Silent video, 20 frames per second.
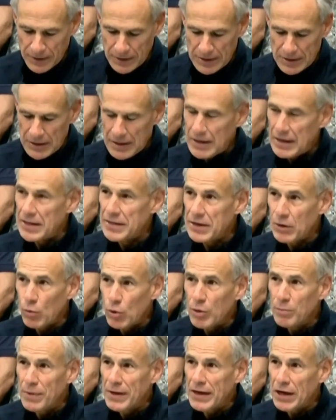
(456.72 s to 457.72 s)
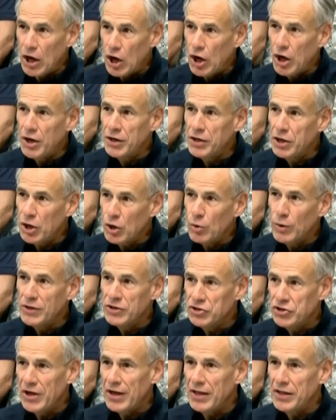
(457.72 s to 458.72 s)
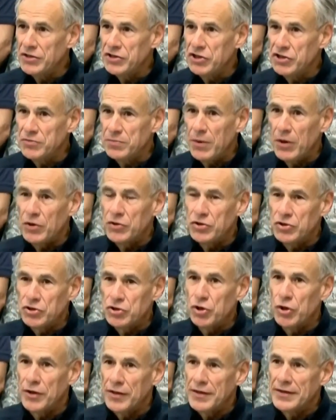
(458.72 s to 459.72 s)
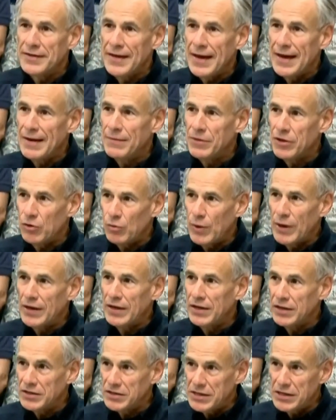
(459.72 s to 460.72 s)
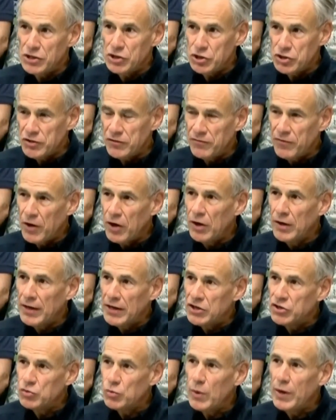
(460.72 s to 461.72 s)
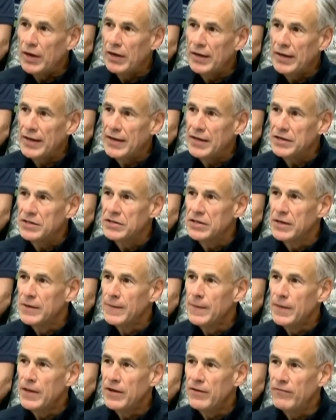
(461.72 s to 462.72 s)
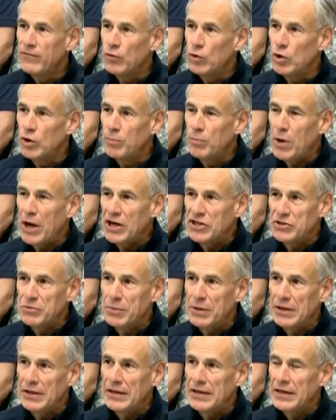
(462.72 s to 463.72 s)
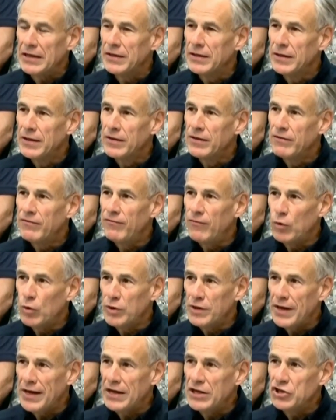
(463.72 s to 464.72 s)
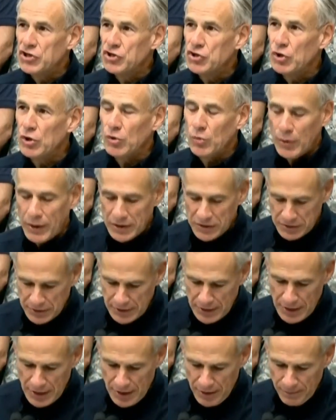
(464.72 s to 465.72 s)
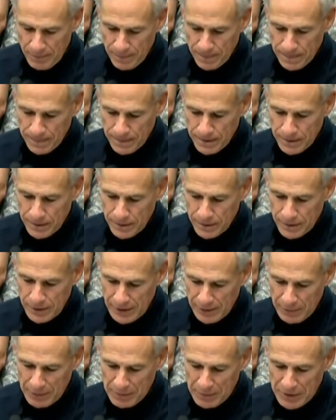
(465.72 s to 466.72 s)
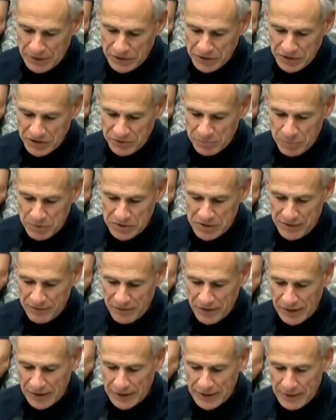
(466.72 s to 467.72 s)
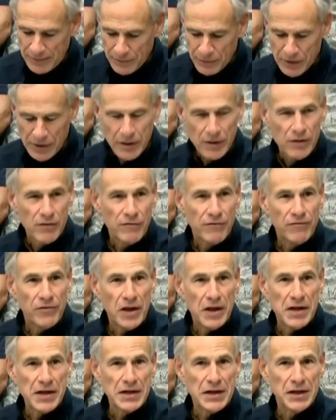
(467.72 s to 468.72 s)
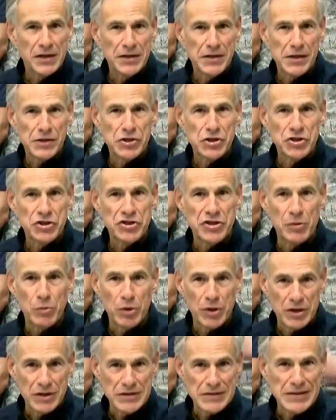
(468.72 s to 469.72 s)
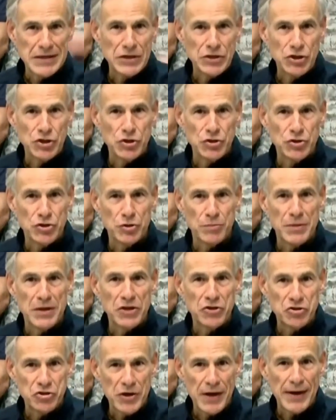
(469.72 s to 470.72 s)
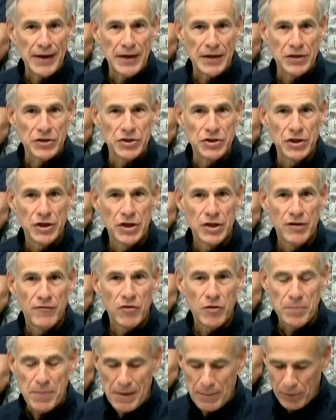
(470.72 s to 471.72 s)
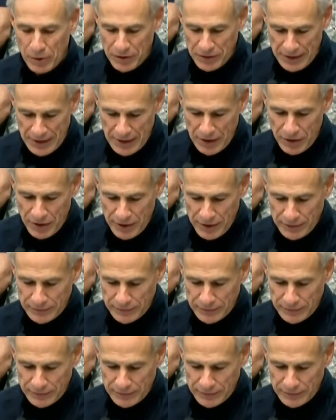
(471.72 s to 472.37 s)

Uh, there will be ongoing challenges both during the time that rain continues to fall as well as for approximately four days to a week to come. Let me mention specifically flooding conditions that will continue to be a challenge for people in the area.